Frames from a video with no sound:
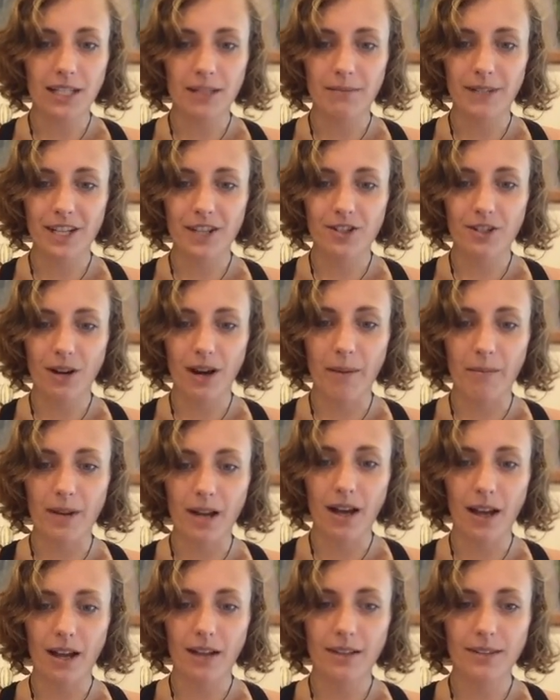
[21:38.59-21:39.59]
to make sure I'm
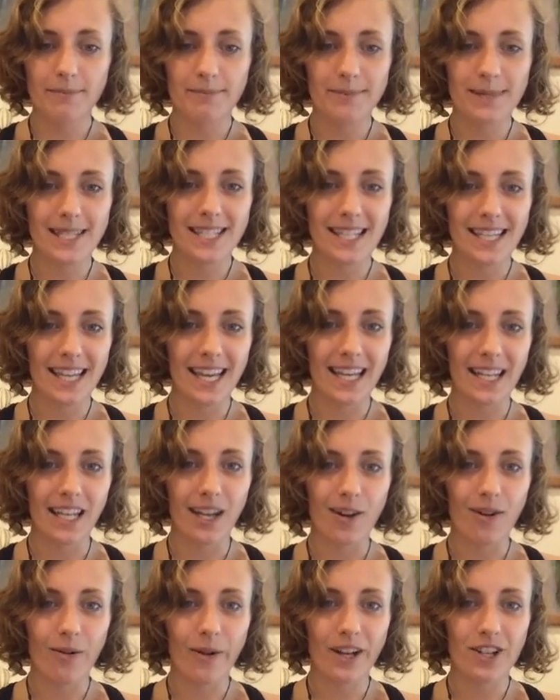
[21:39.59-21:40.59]
not missing any
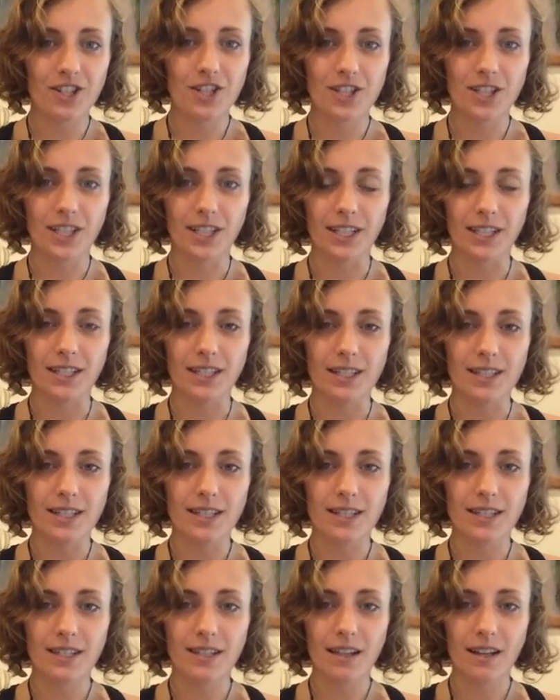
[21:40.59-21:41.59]

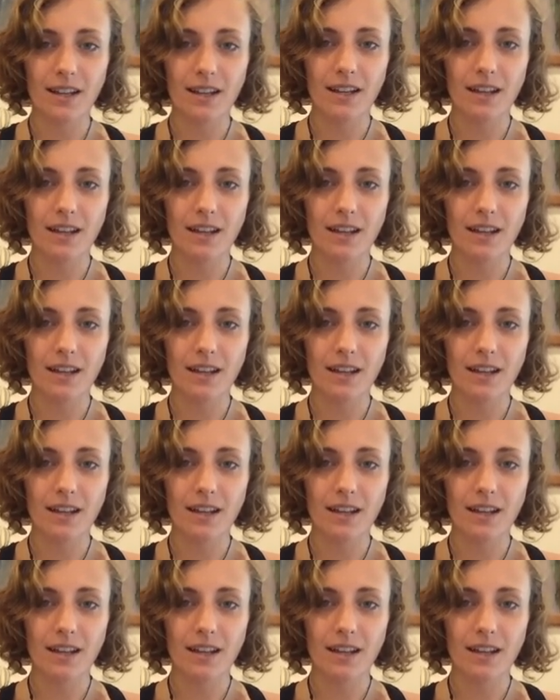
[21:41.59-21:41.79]
questions.